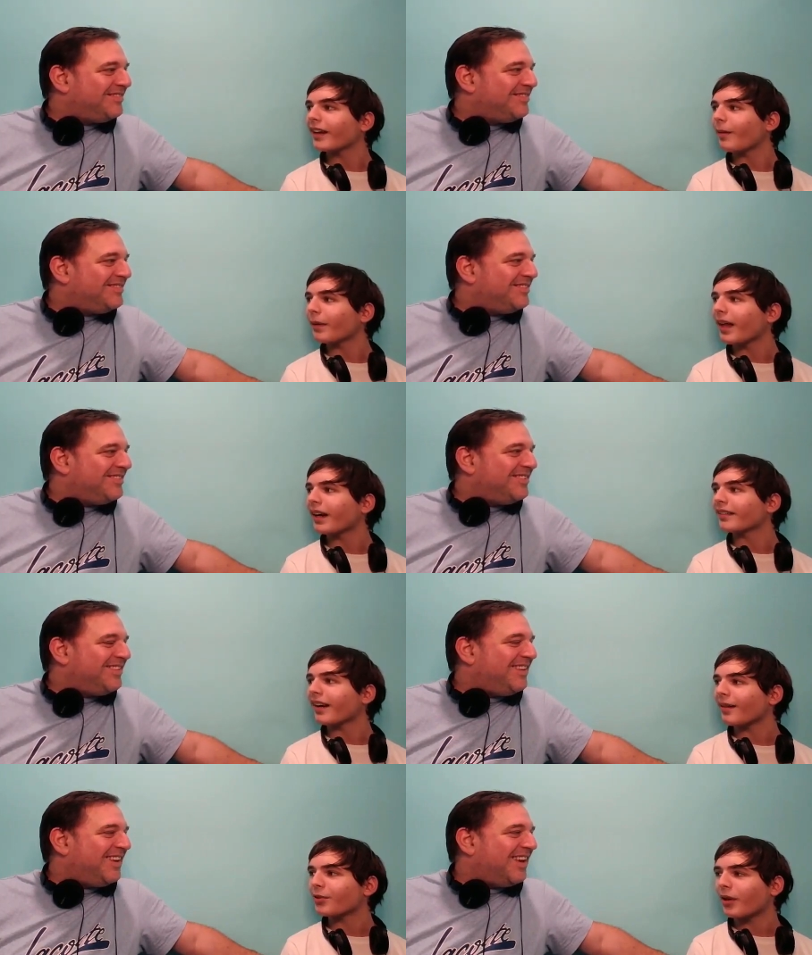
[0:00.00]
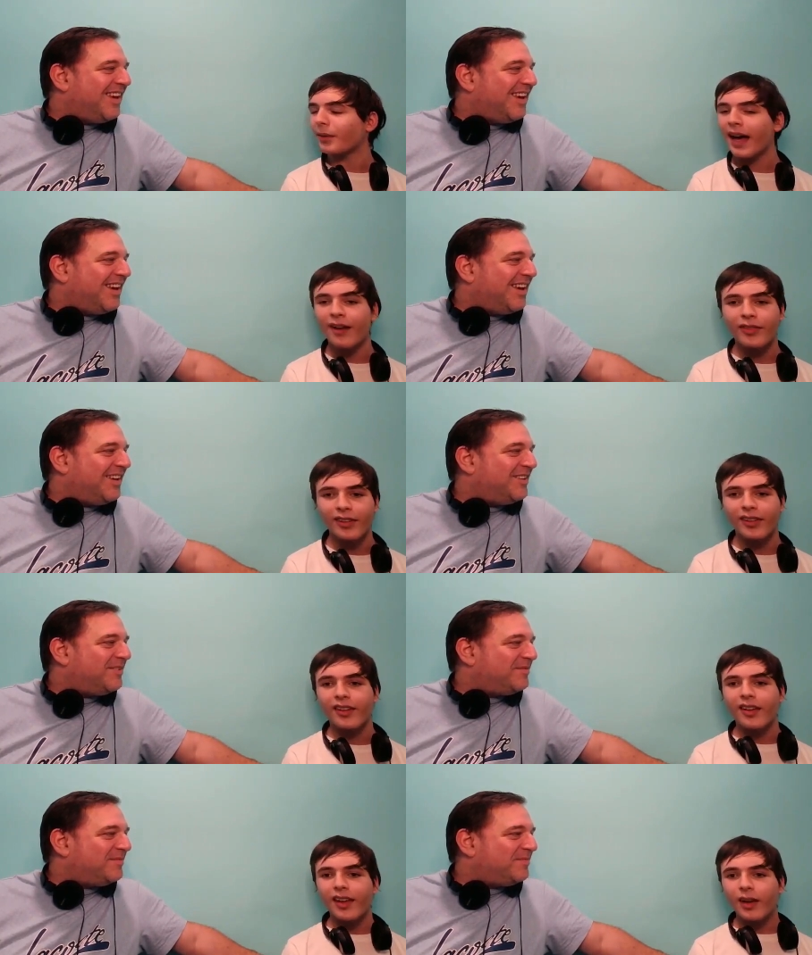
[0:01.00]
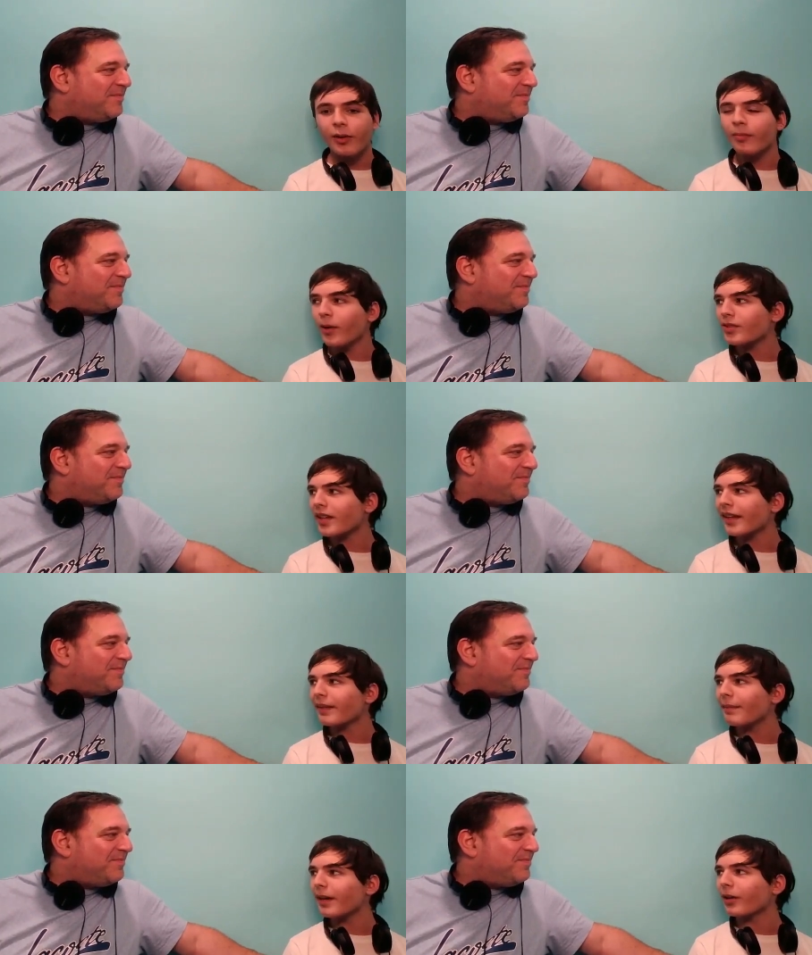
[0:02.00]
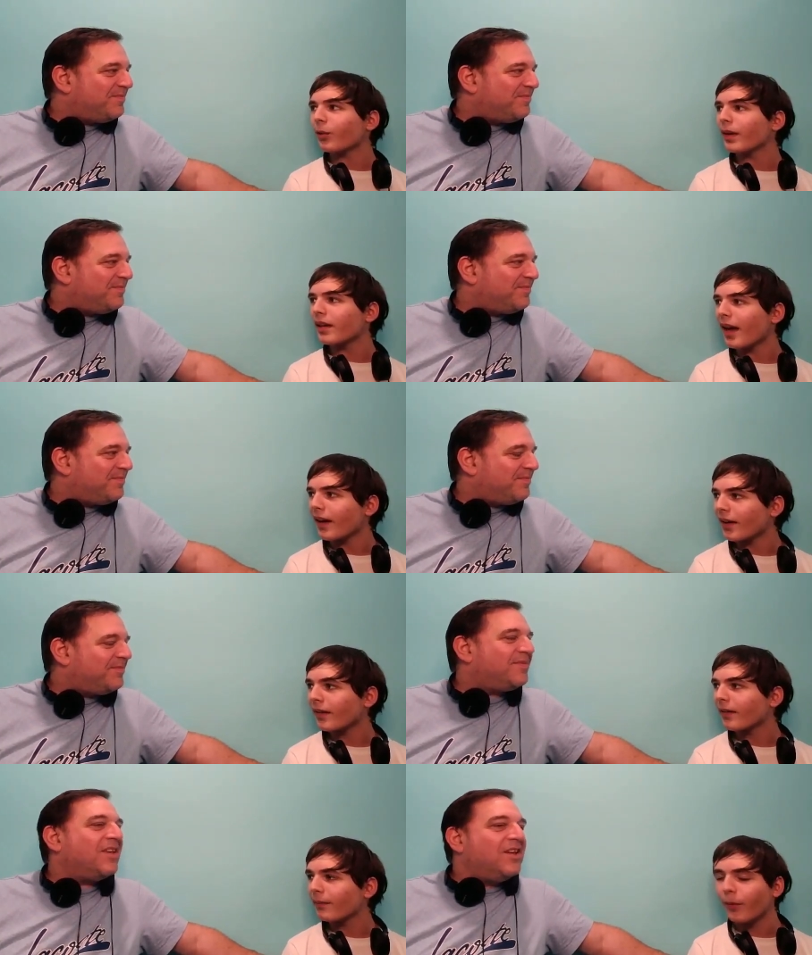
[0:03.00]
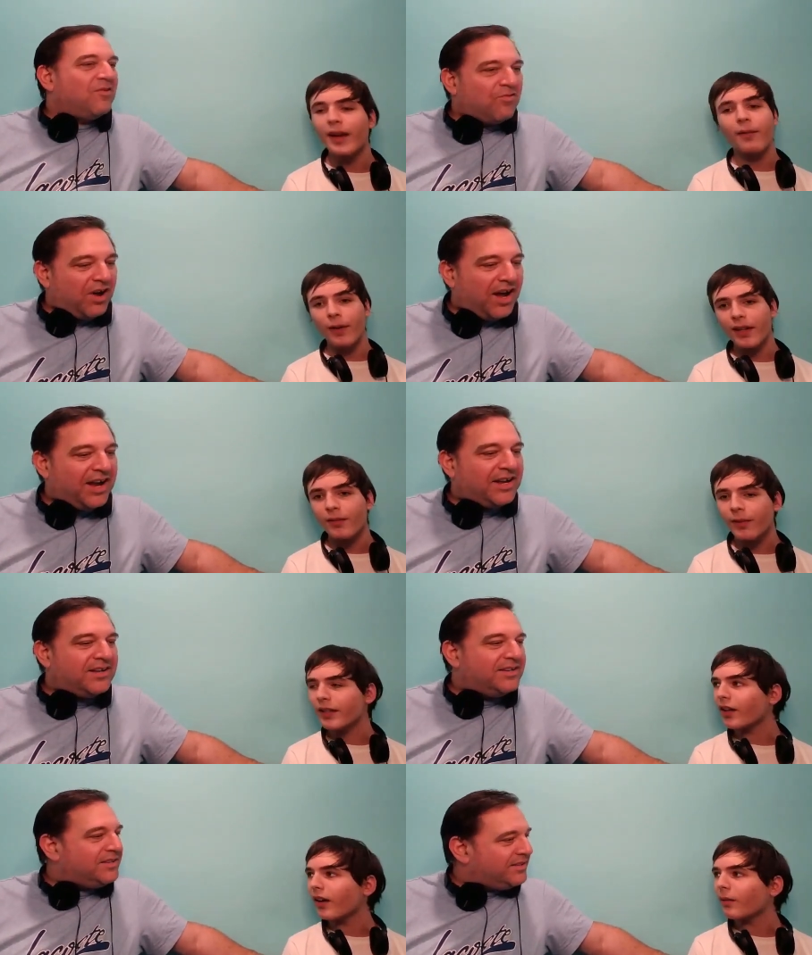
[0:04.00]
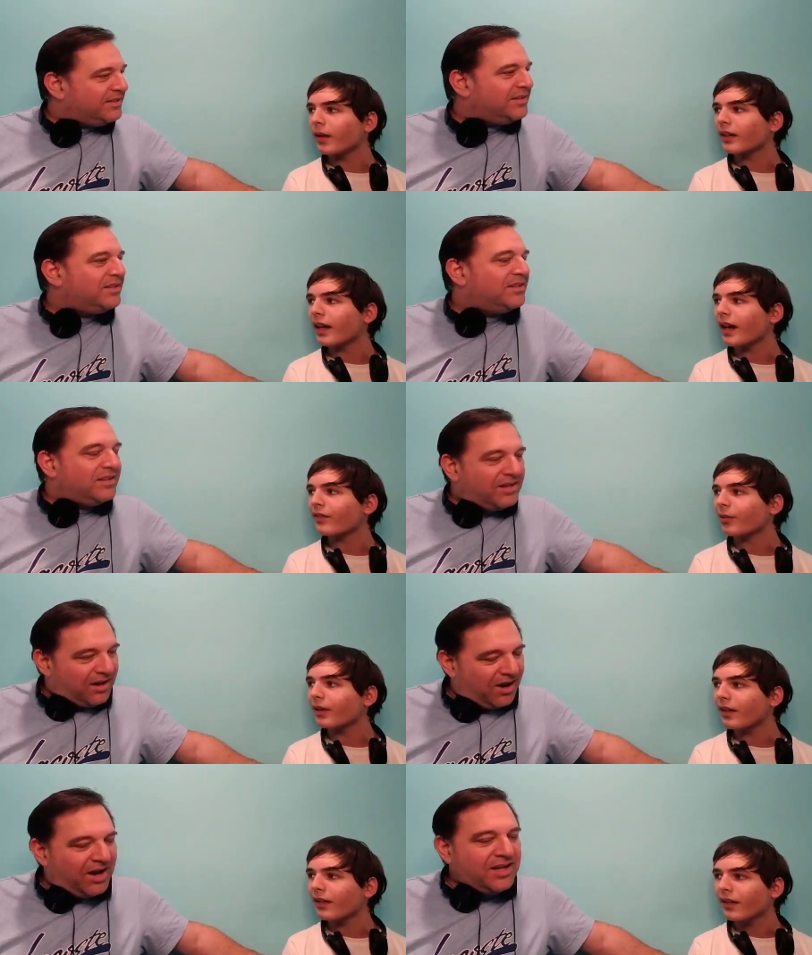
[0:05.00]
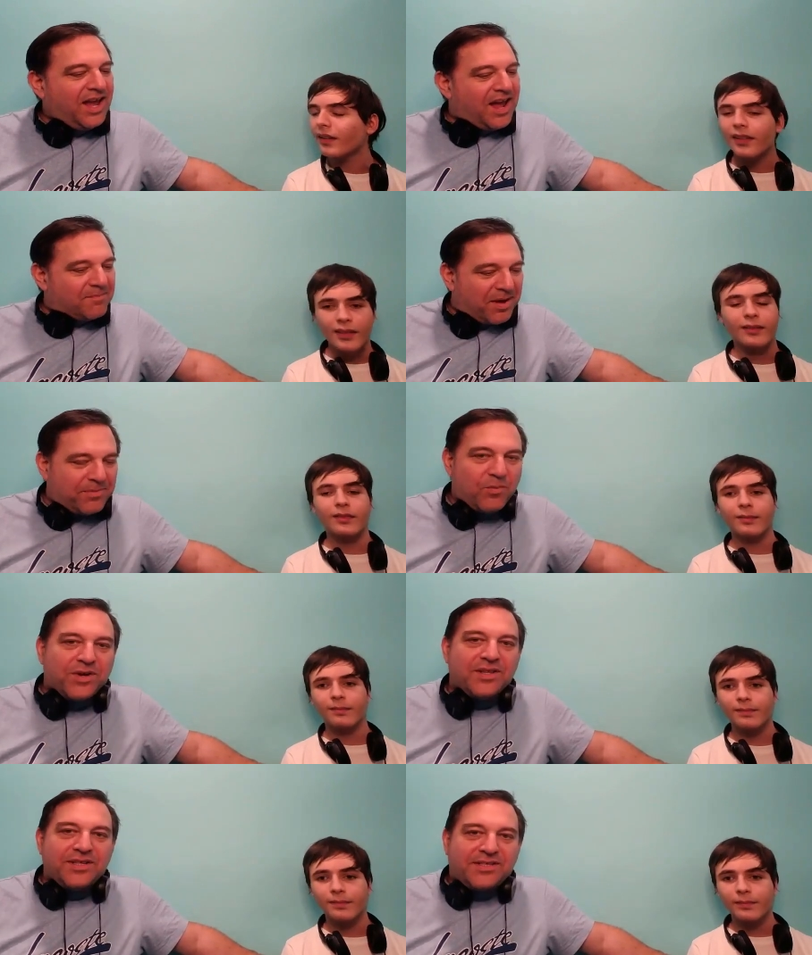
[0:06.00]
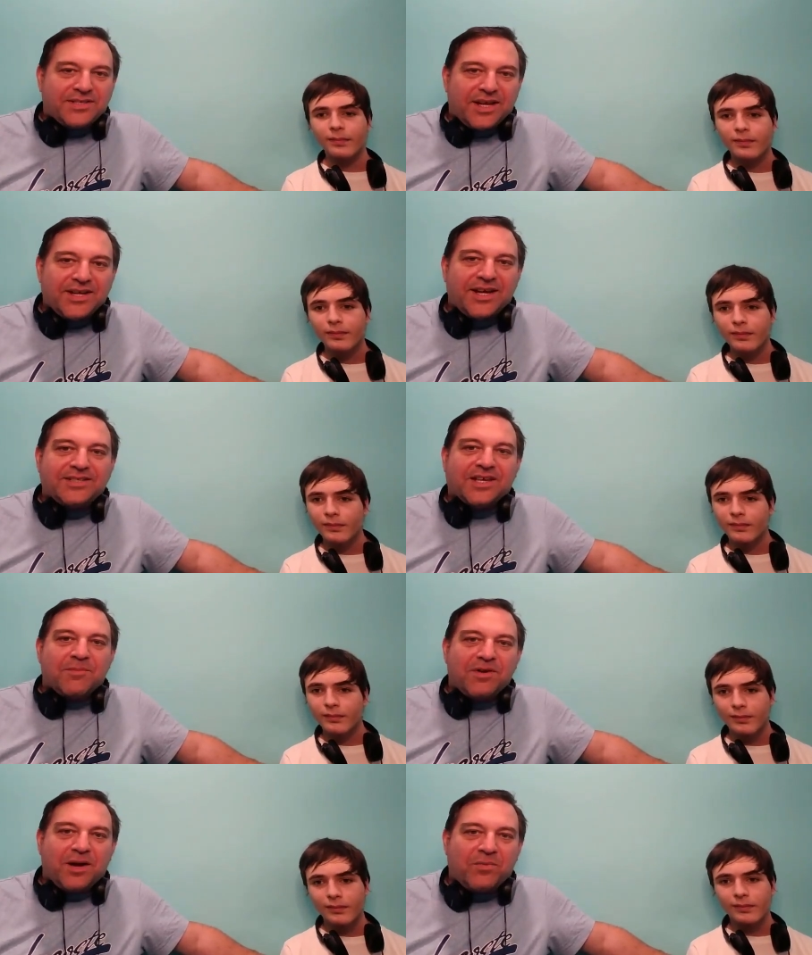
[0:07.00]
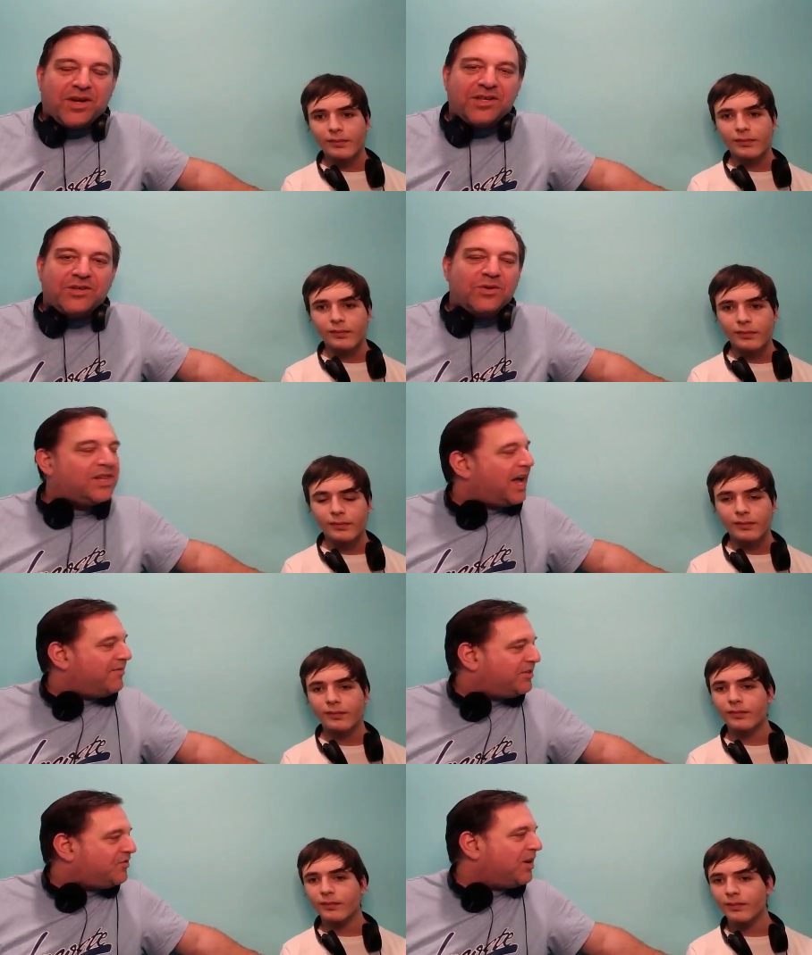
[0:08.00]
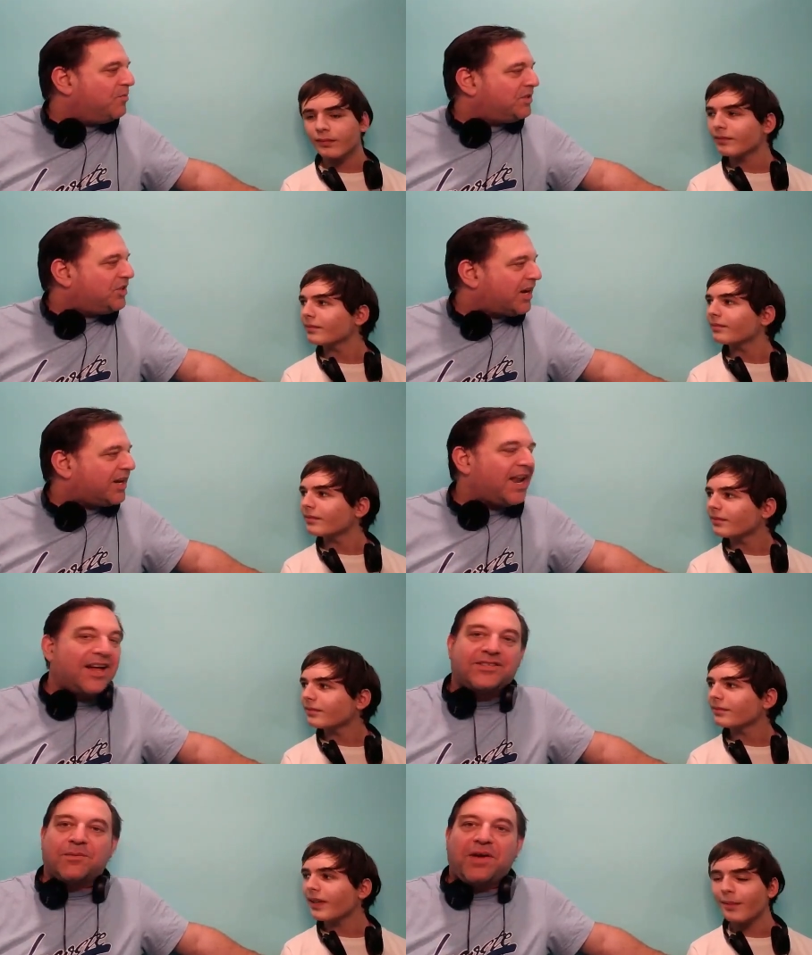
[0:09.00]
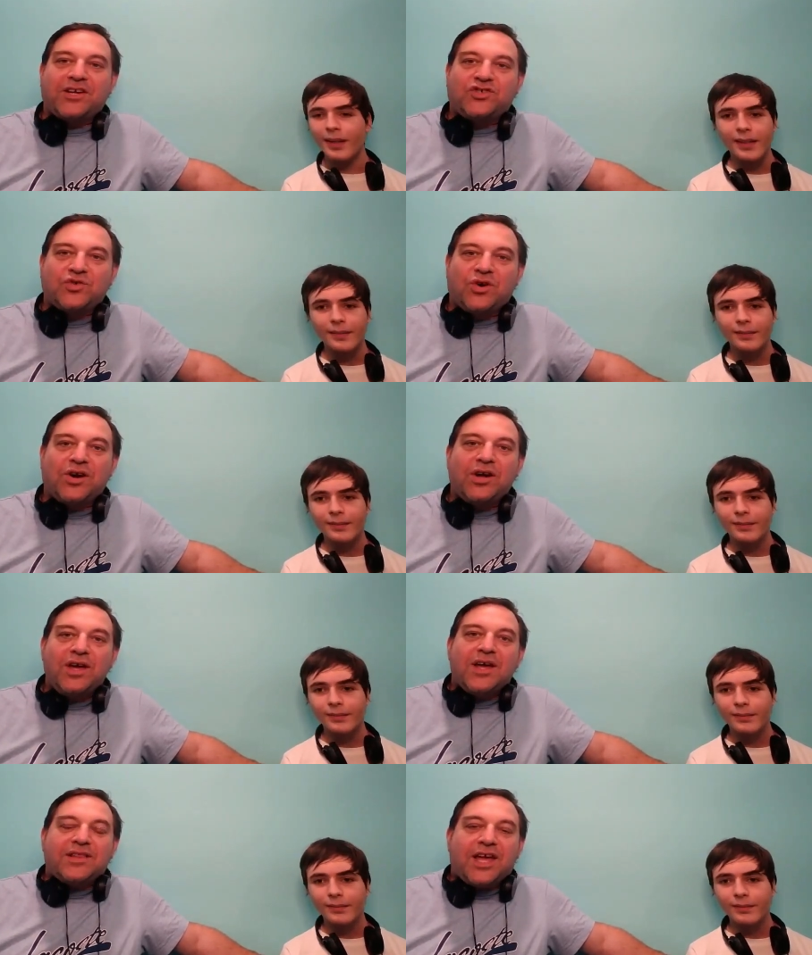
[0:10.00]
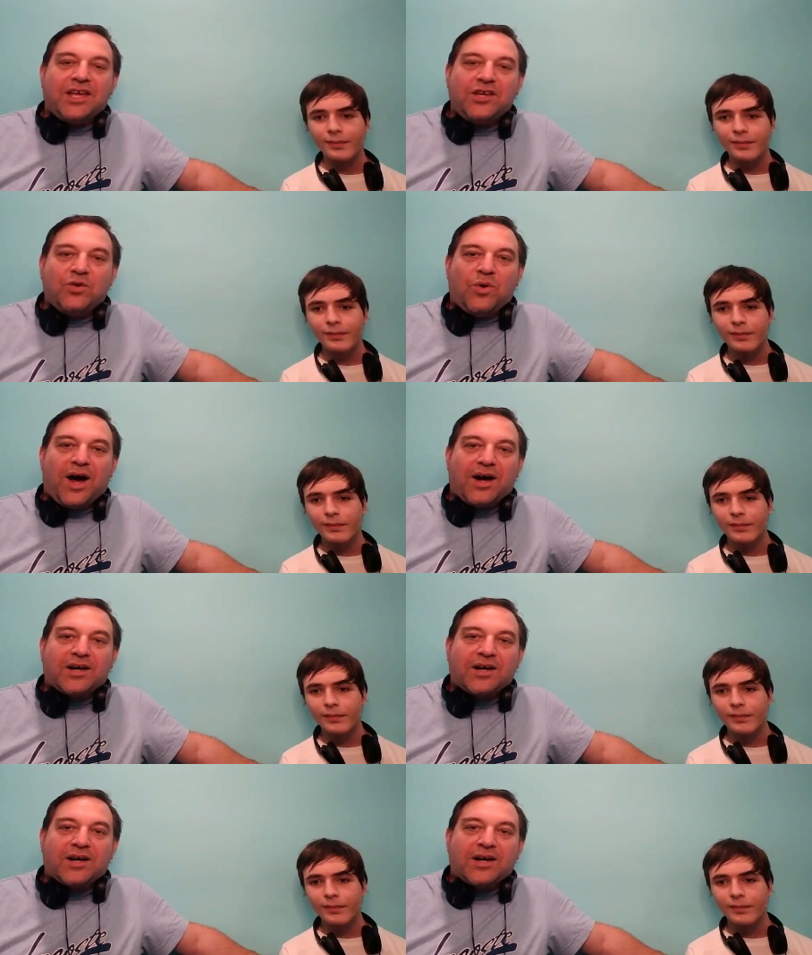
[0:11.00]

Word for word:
Speaker 1: up a lot of time, yeah. so I would have to. It would most likely be on a weekend. But we right. we talk about that after. We... All right,
Speaker 2: yeah, maybe one of these Sundays coming up, we could do a live stream. We'll check it out. So maybe. make sure that you uh,